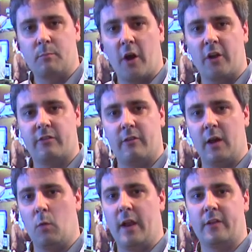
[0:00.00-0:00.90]

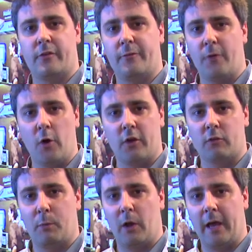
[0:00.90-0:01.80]
monitoring, whether it's for
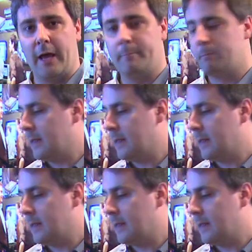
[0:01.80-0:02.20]
focus pulling,